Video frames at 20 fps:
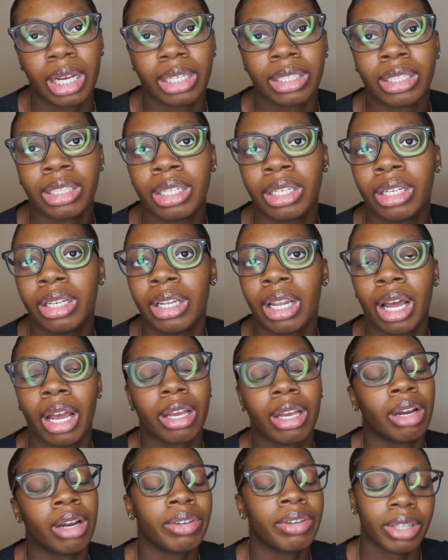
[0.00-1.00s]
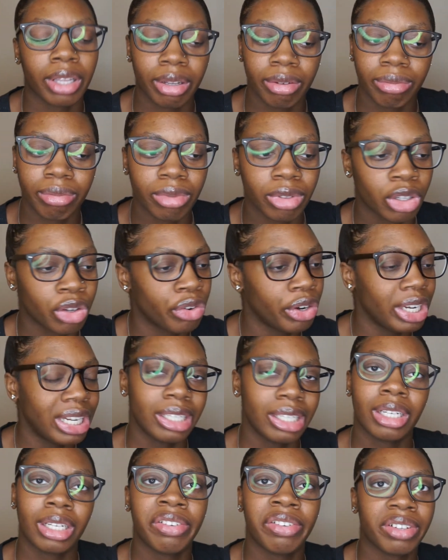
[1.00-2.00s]
I see like everything,
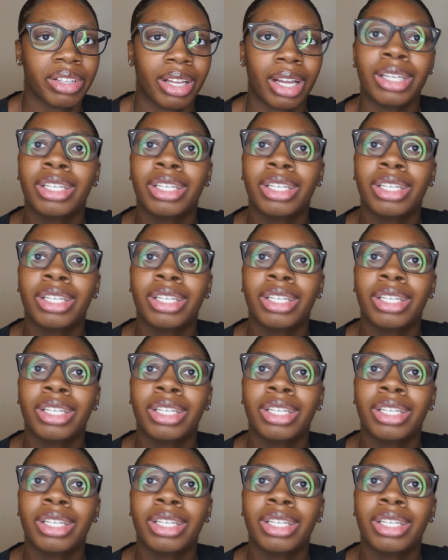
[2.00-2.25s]
ingredients, everything.